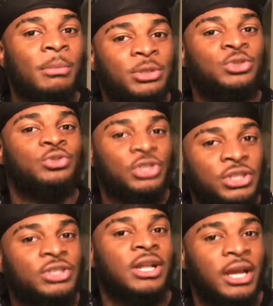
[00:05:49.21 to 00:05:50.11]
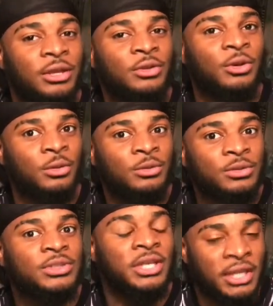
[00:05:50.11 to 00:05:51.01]
but you just like, you know,
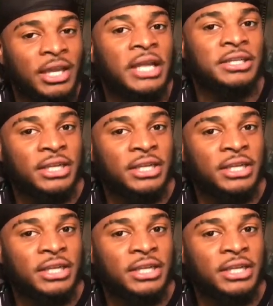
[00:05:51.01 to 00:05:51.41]
still engage in